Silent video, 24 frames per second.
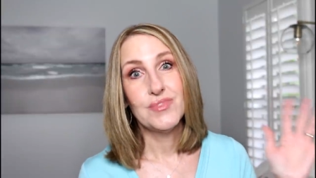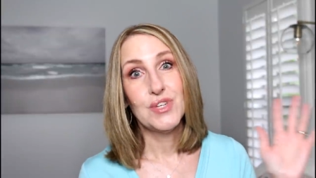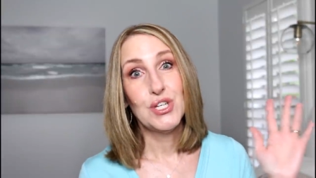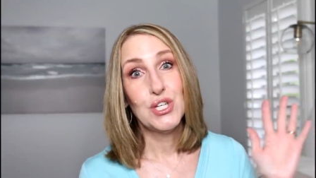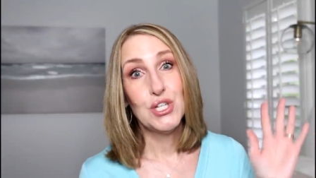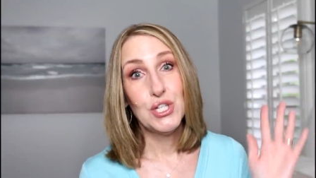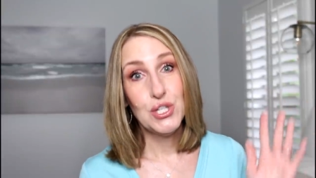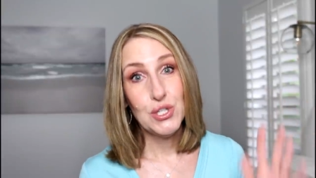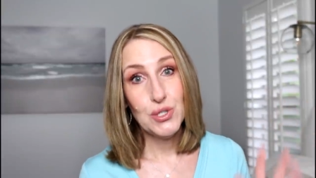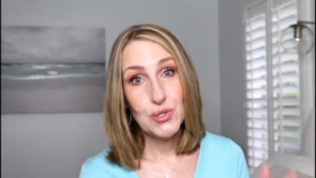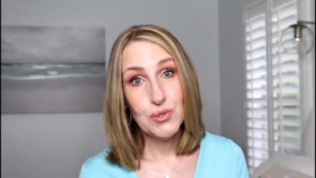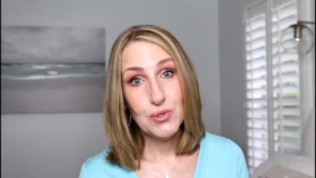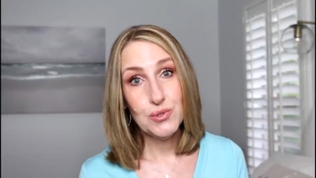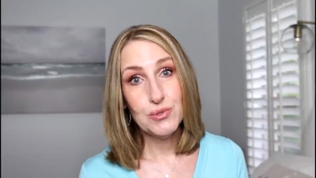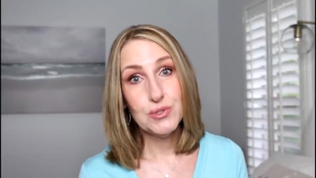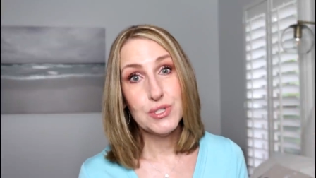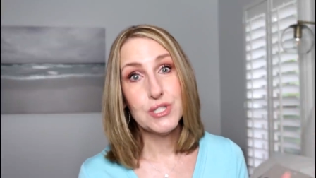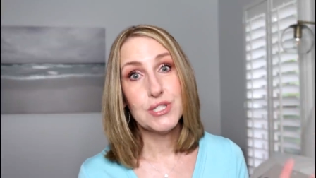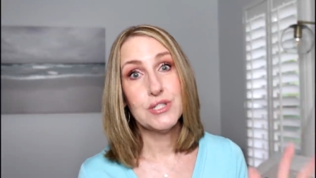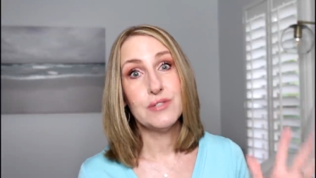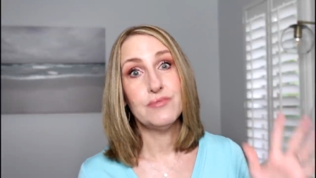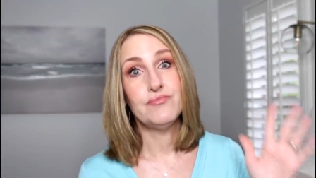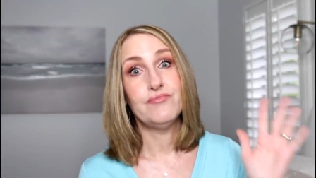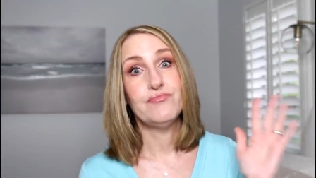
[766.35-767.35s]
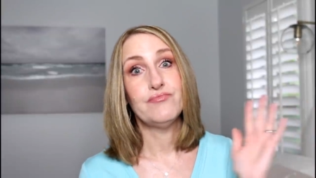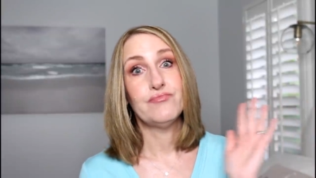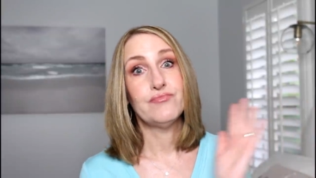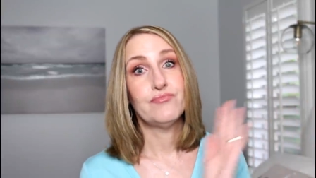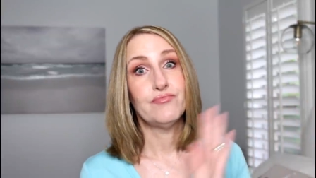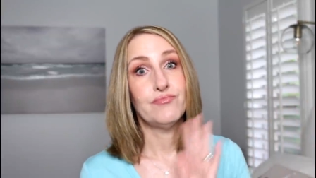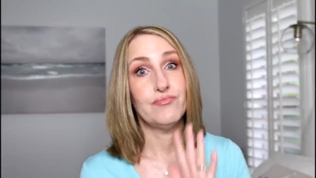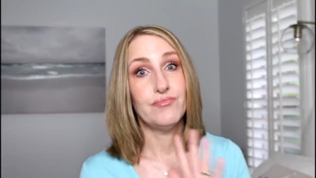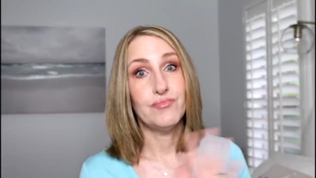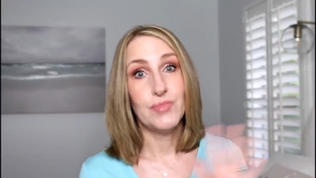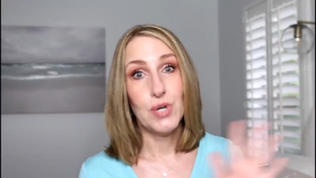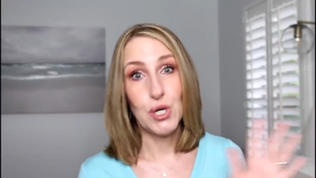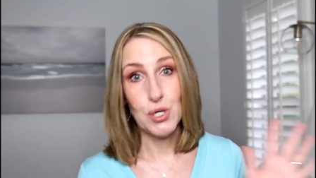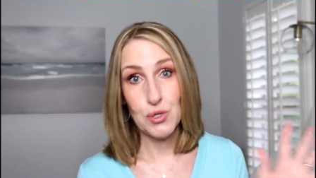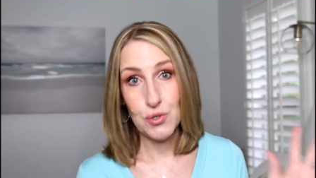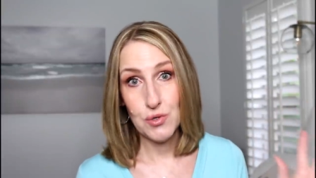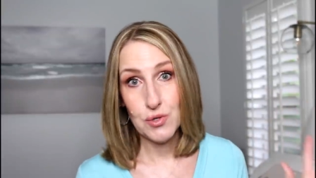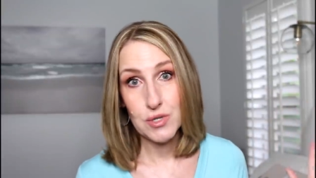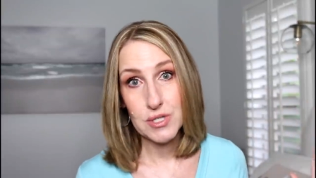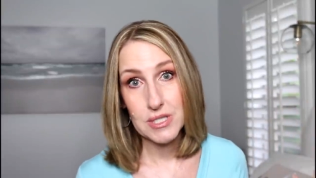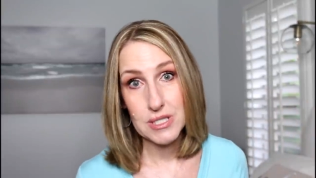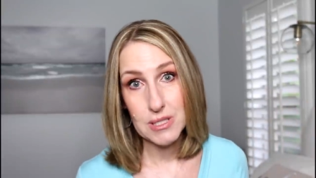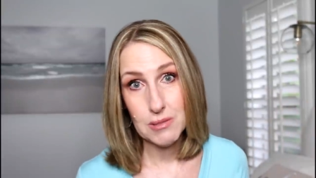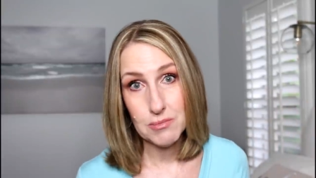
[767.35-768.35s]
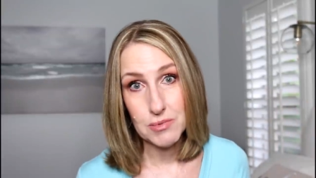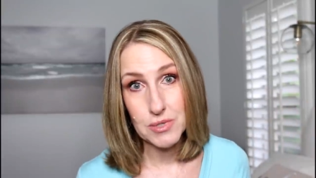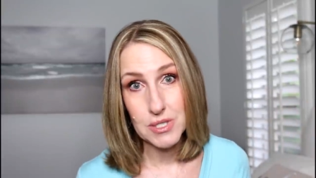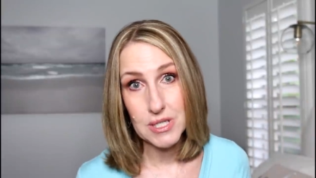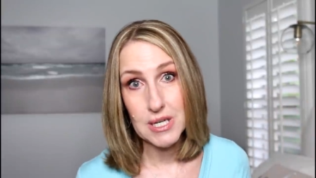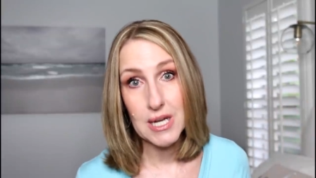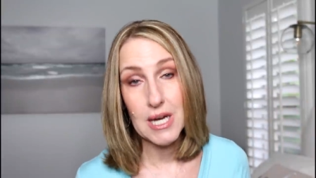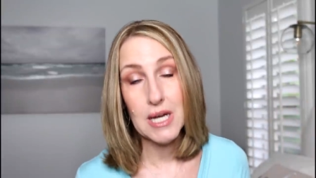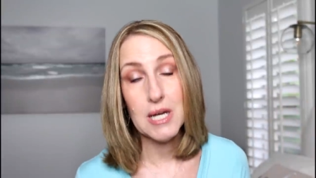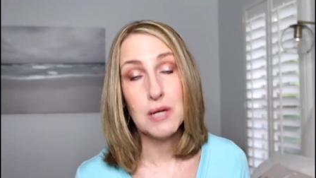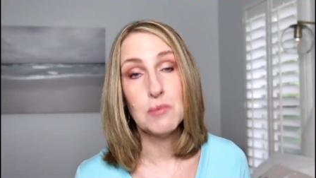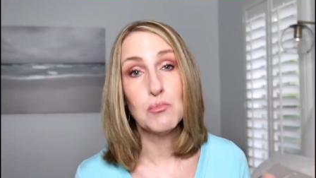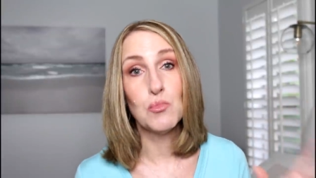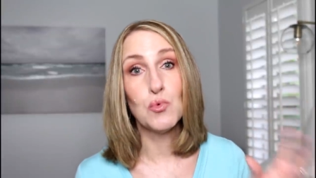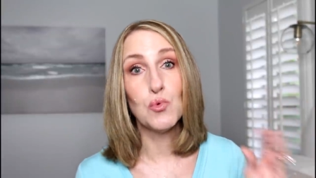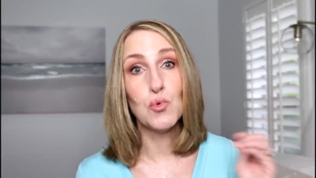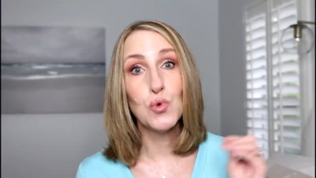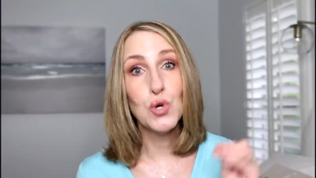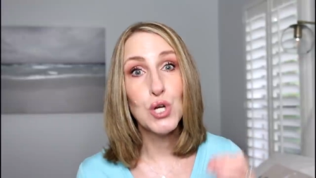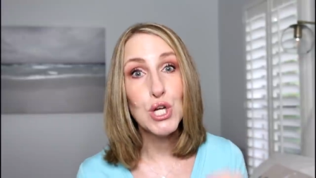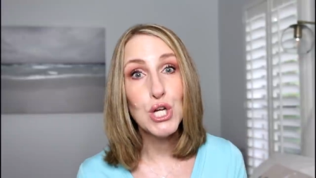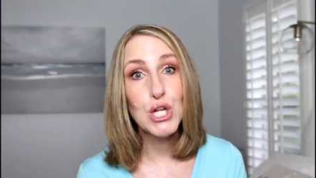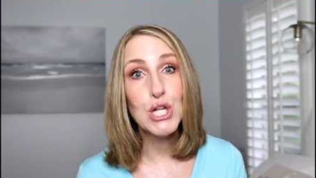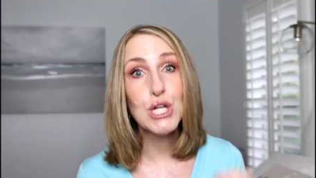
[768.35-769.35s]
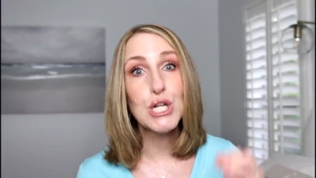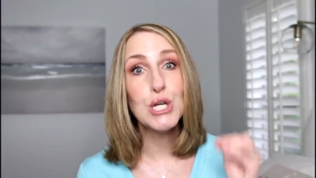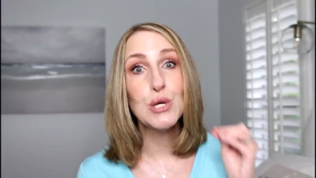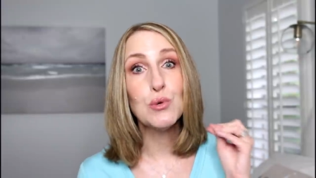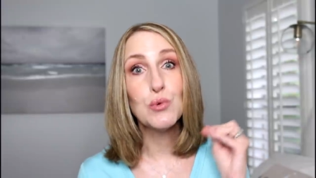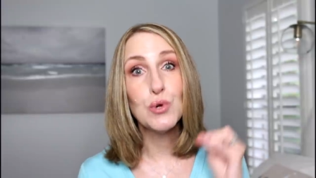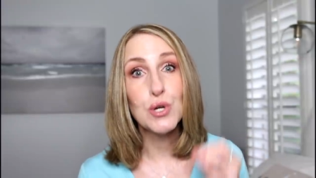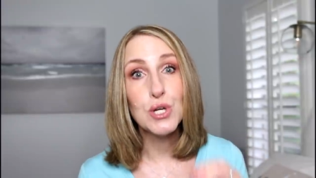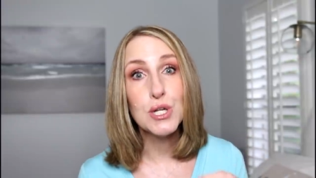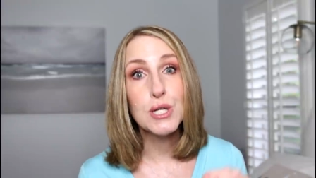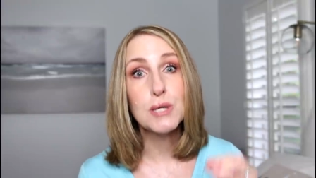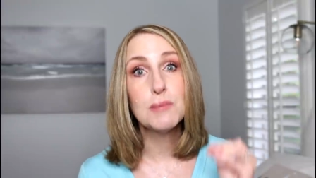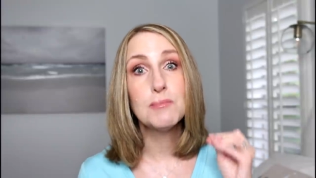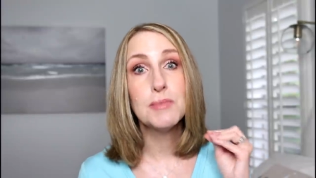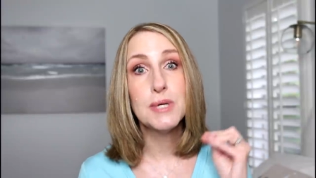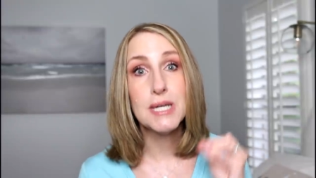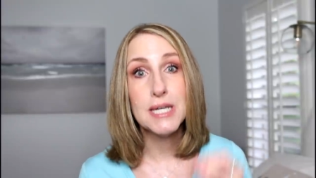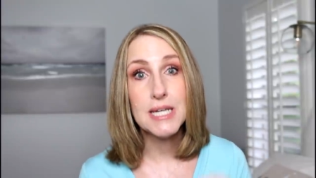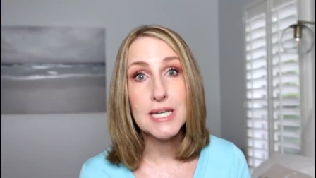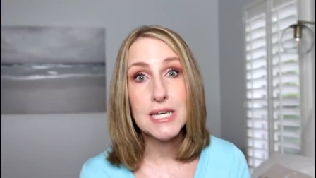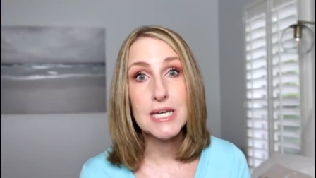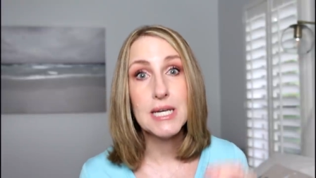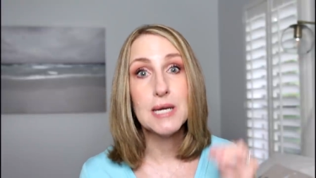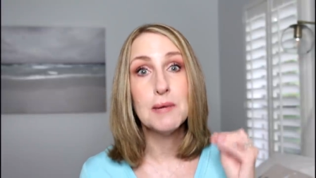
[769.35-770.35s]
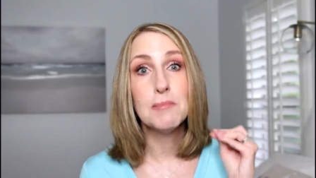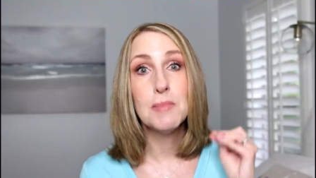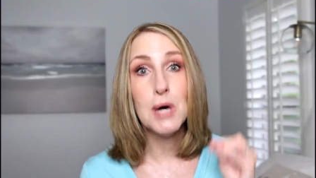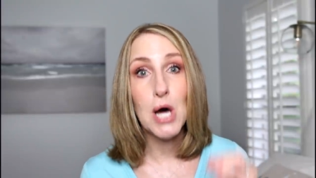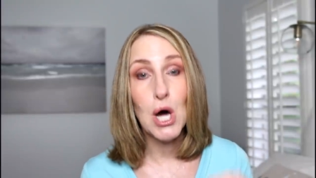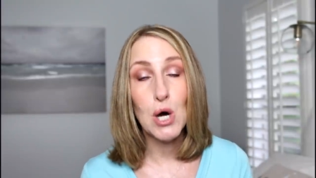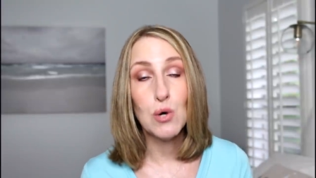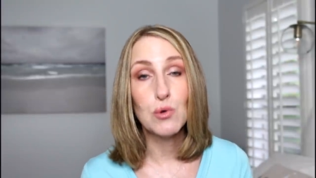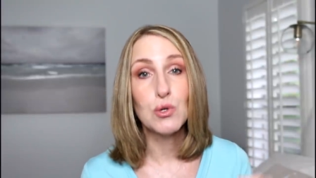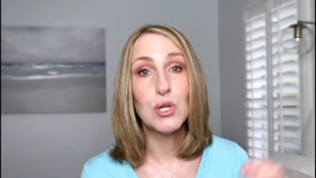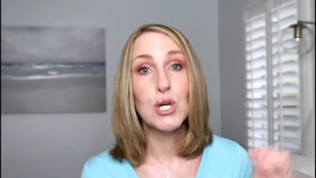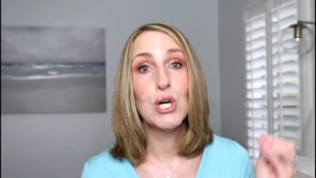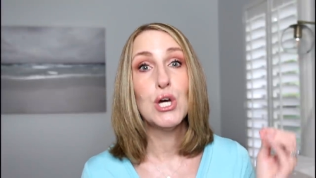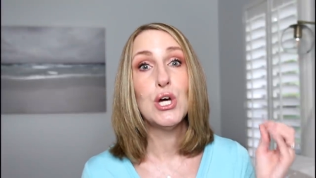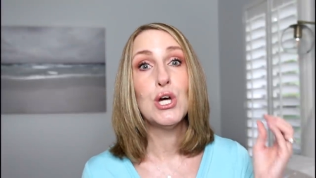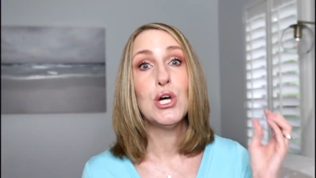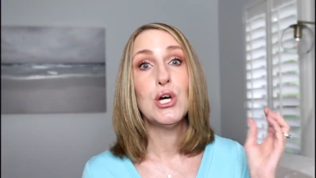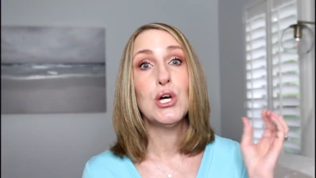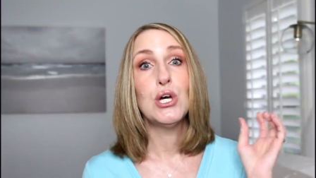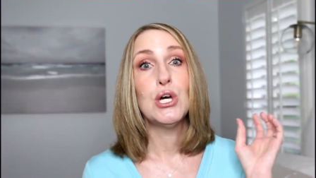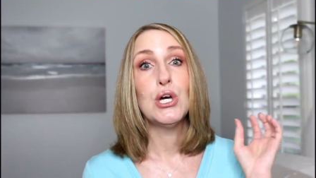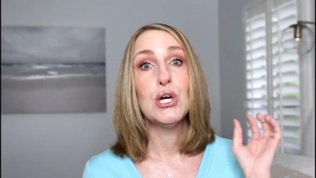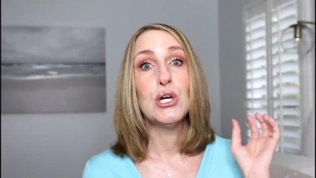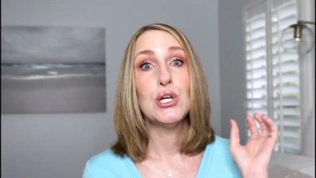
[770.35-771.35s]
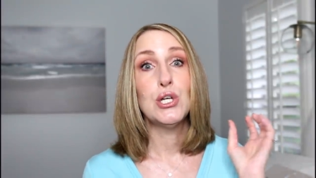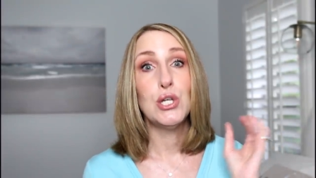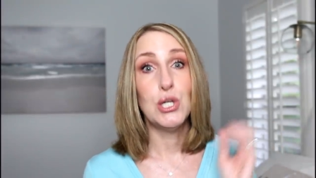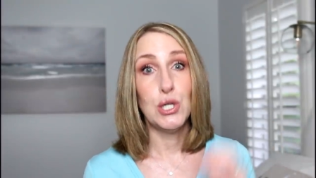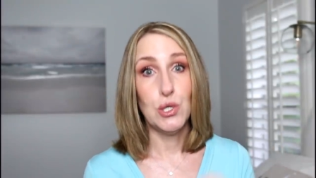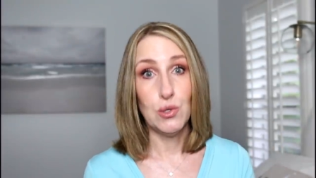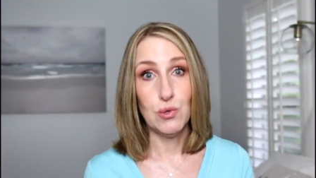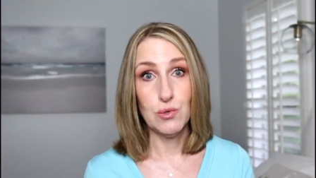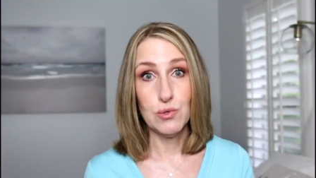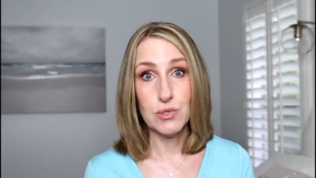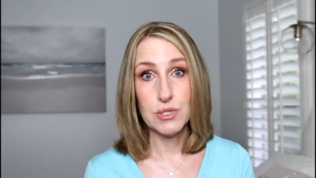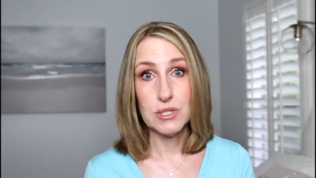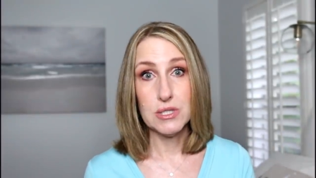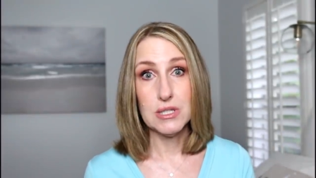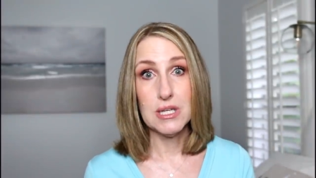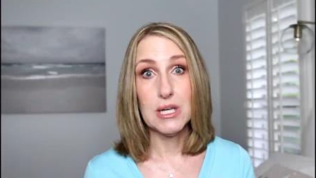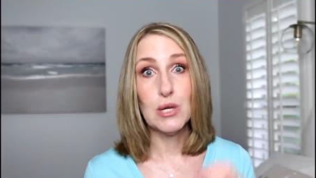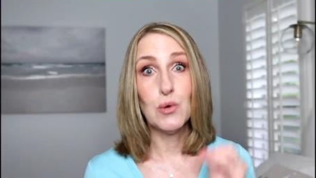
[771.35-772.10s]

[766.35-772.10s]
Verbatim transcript: Shoes are no exception. I'm really, really picky about shoes.